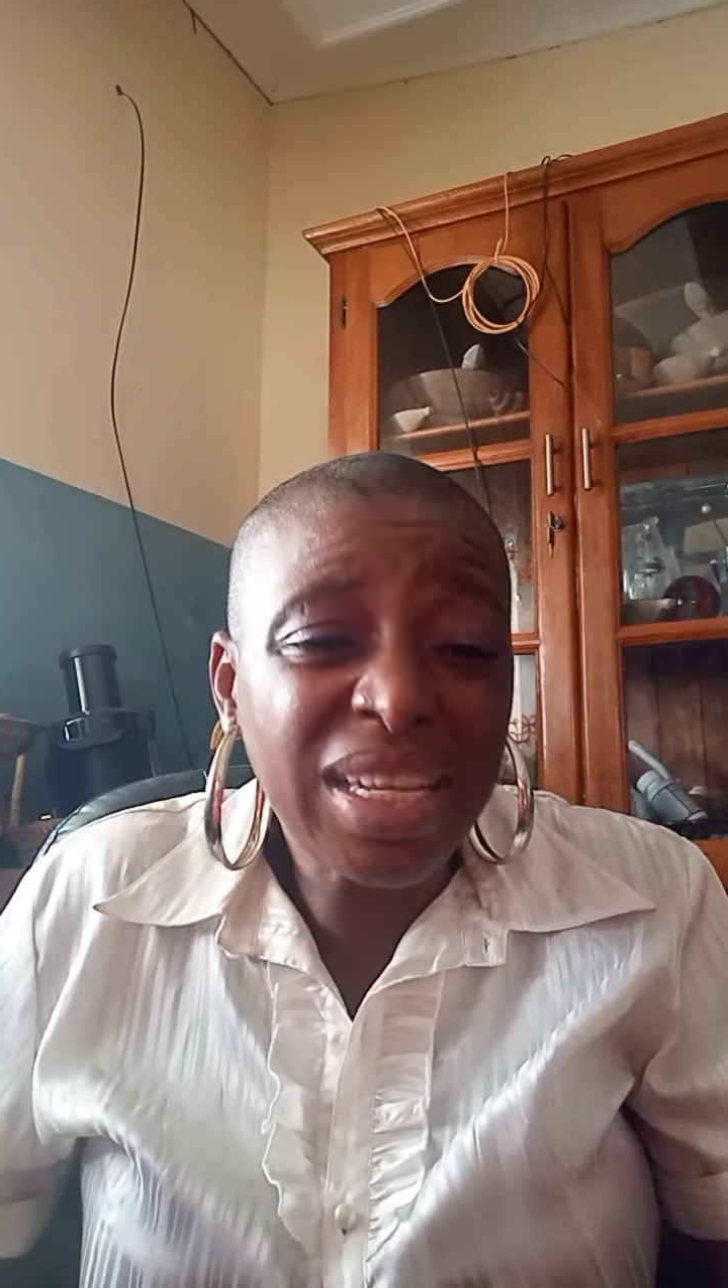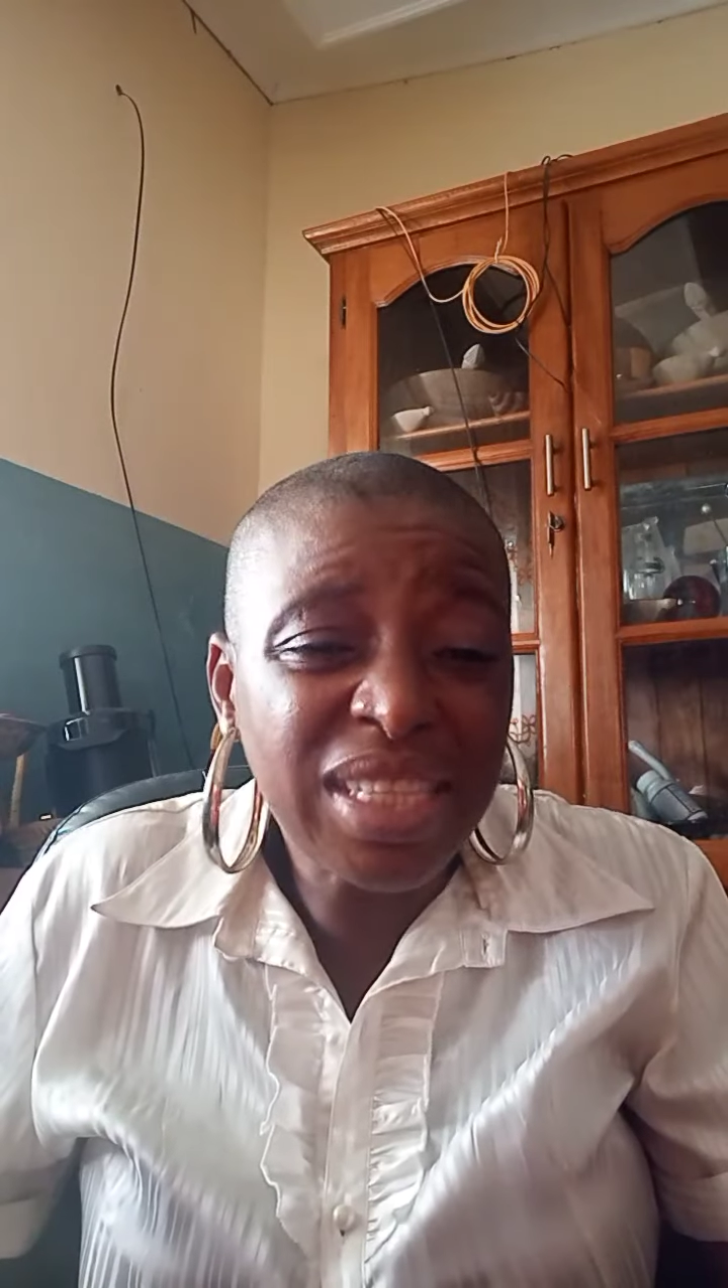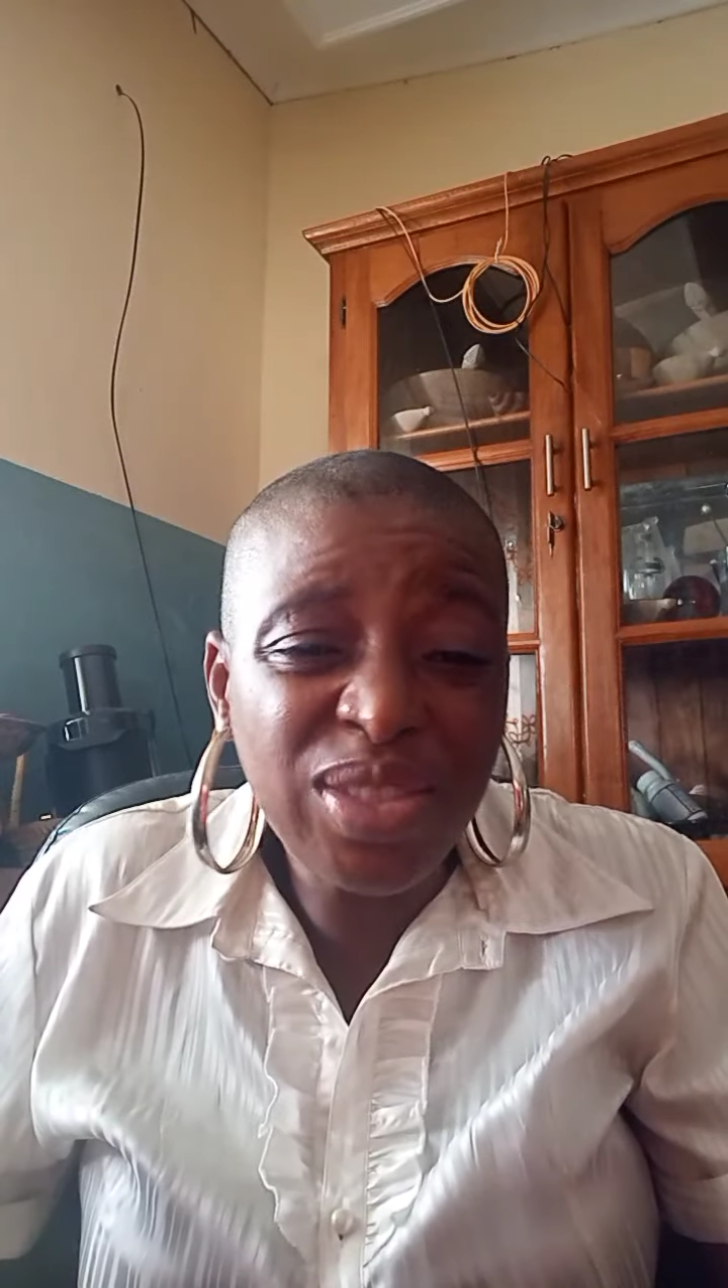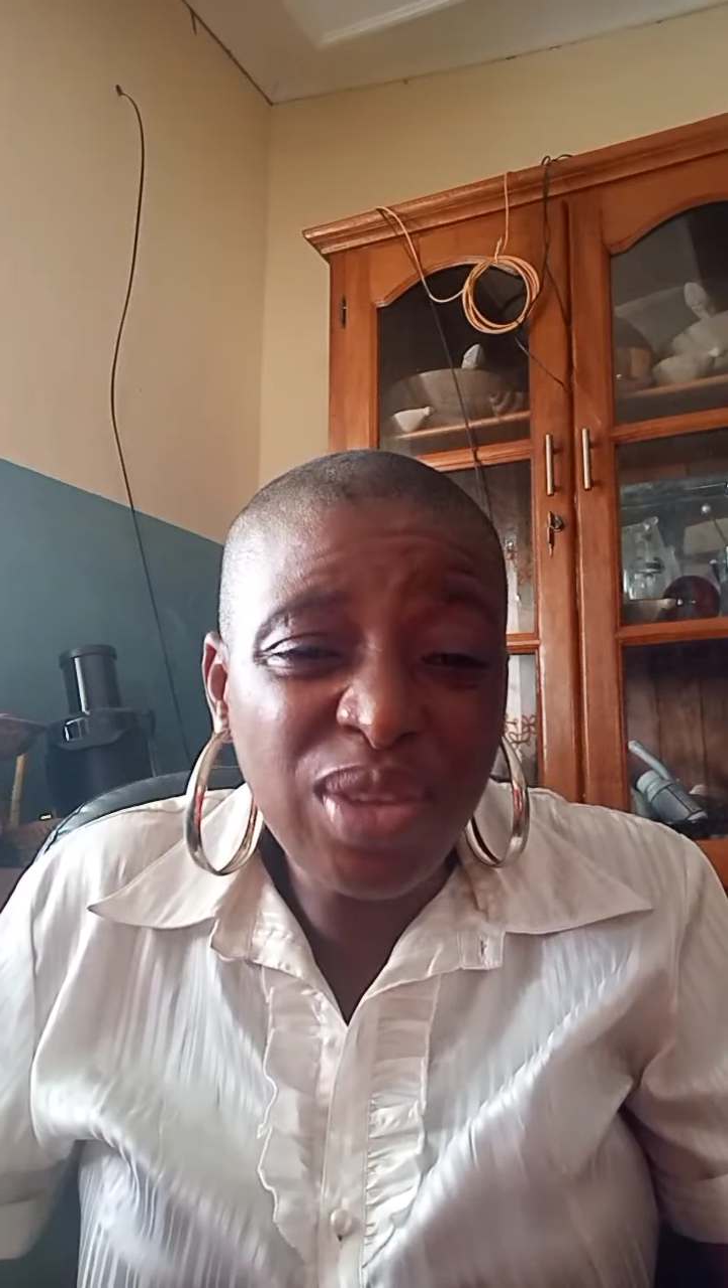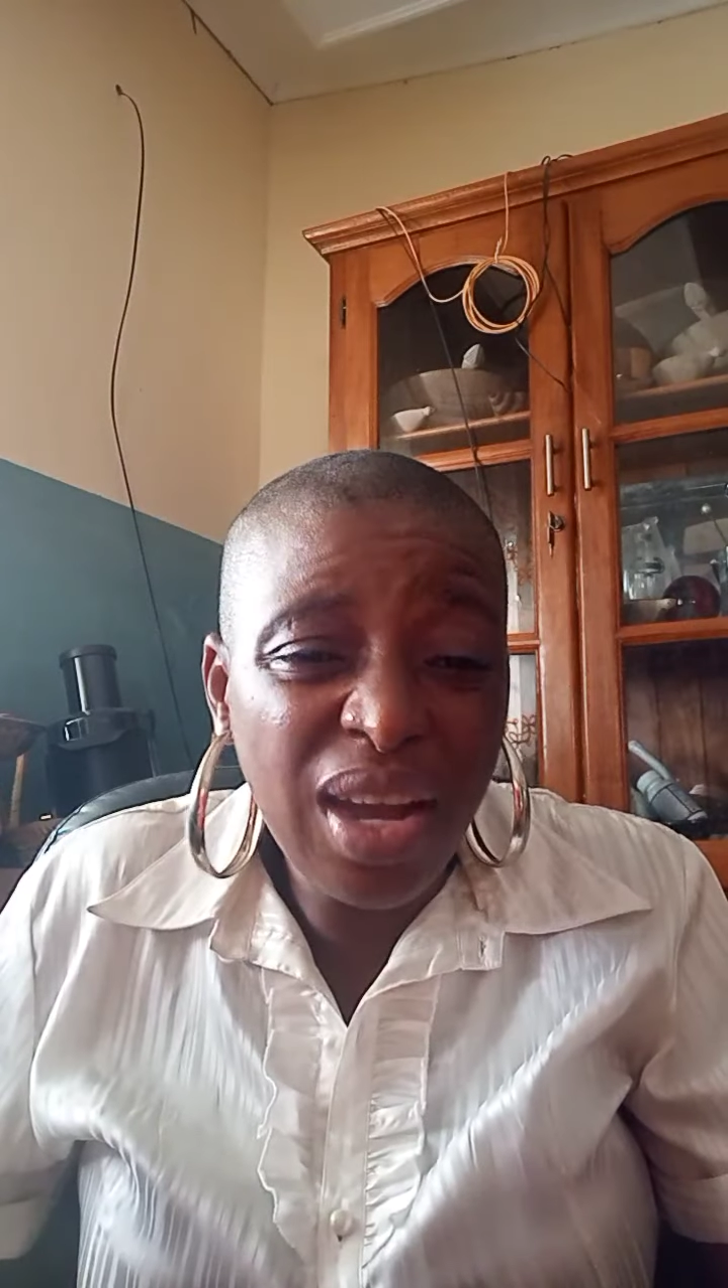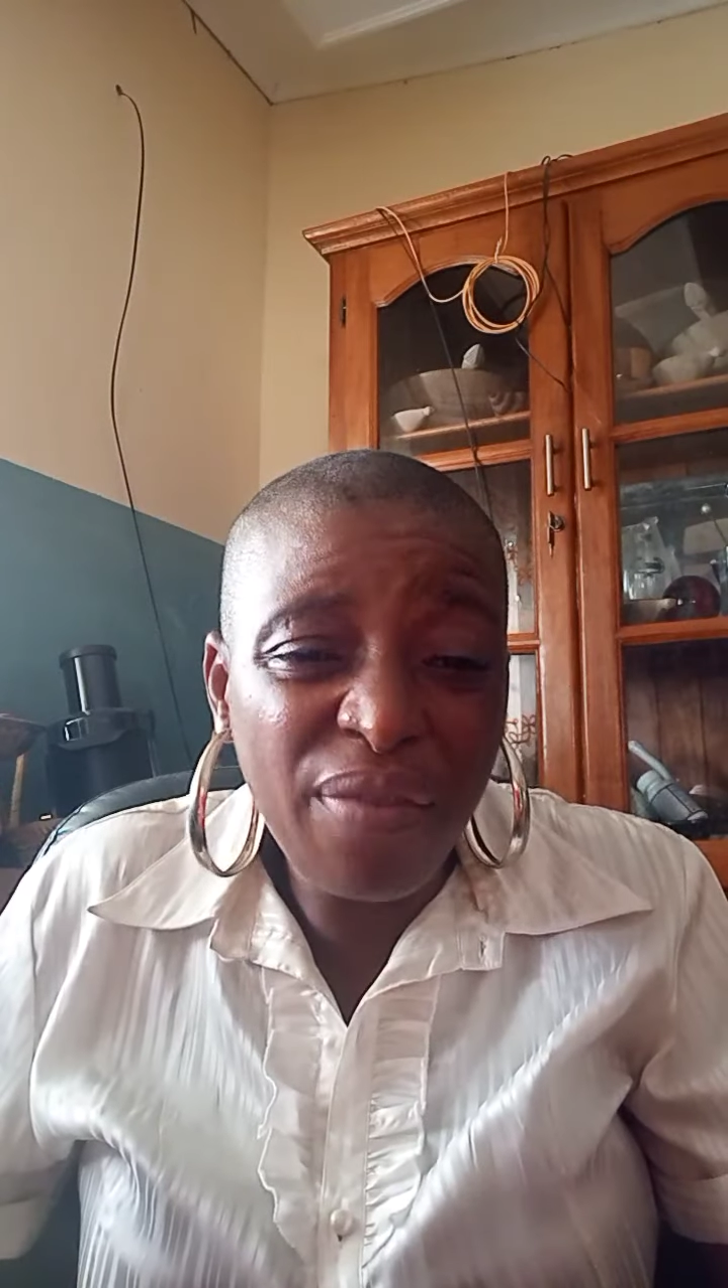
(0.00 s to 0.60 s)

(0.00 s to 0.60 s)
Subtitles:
did to have